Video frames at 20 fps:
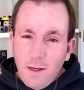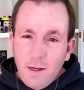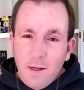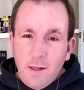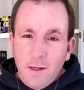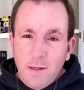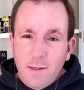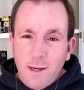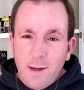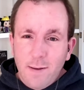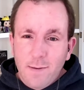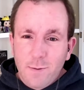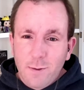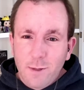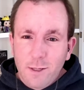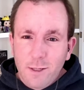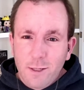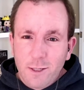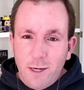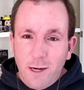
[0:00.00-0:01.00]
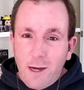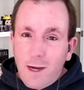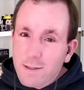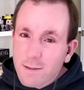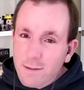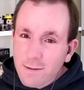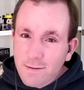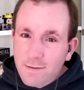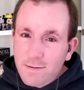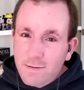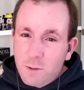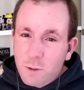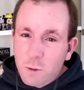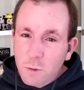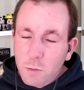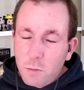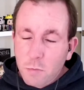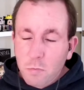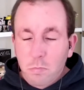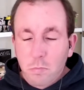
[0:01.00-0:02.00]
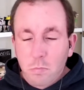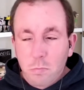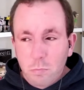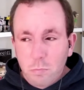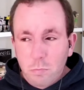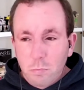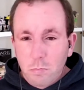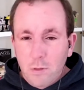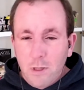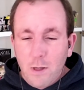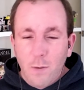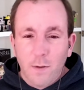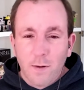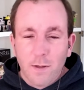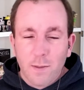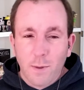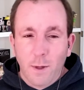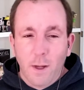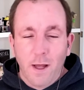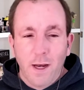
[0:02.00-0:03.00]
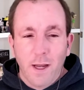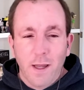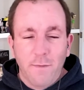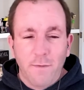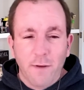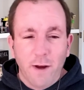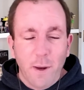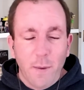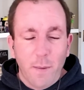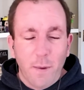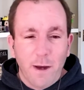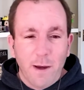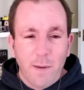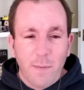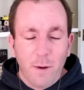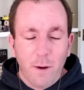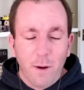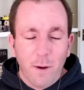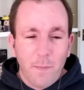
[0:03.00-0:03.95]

There's times when she hasn't. I won't spoil anything for anybody, but